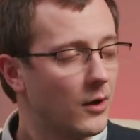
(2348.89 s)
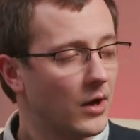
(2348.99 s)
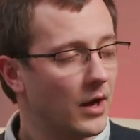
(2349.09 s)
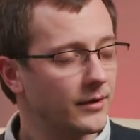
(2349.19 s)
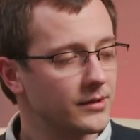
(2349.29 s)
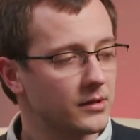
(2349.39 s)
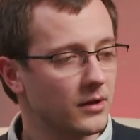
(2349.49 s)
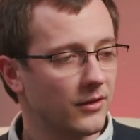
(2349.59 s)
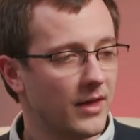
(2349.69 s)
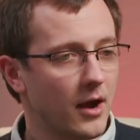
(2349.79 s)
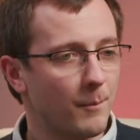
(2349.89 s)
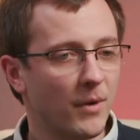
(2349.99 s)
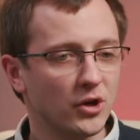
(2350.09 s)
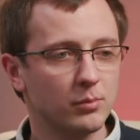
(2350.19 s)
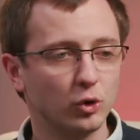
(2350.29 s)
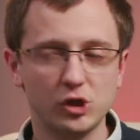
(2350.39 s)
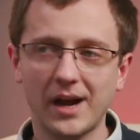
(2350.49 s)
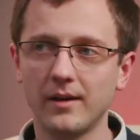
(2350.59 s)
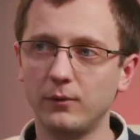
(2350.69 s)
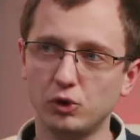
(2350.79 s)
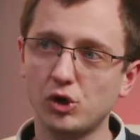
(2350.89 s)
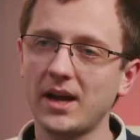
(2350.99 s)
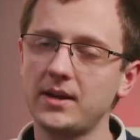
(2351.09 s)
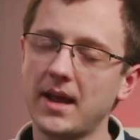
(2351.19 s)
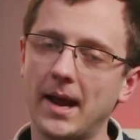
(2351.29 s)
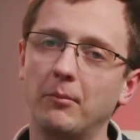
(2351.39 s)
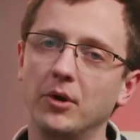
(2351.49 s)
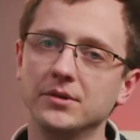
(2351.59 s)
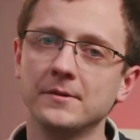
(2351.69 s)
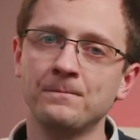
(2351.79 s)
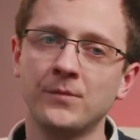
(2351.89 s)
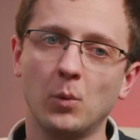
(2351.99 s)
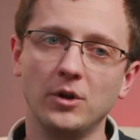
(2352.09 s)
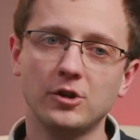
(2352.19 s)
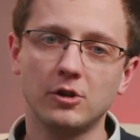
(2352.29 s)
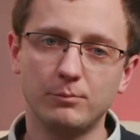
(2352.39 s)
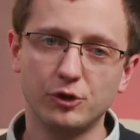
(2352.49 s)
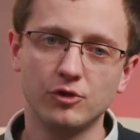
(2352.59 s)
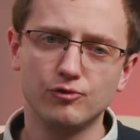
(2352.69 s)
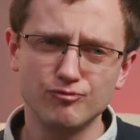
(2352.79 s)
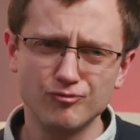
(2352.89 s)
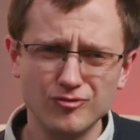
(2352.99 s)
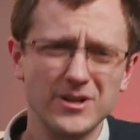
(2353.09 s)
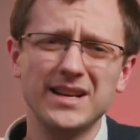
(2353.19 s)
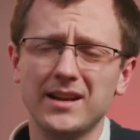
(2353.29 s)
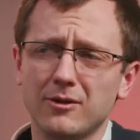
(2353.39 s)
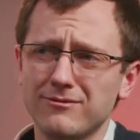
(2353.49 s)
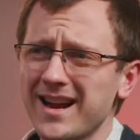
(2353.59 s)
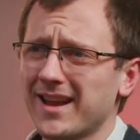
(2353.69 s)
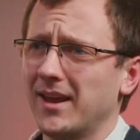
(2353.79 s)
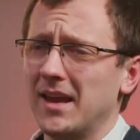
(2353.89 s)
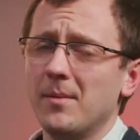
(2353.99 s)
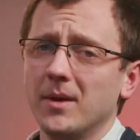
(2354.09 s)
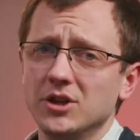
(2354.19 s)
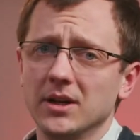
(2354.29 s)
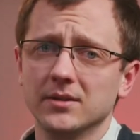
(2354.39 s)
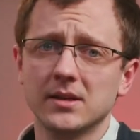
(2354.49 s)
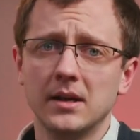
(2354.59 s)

as they are much more jack of all trade cameras, which can produce really cracking images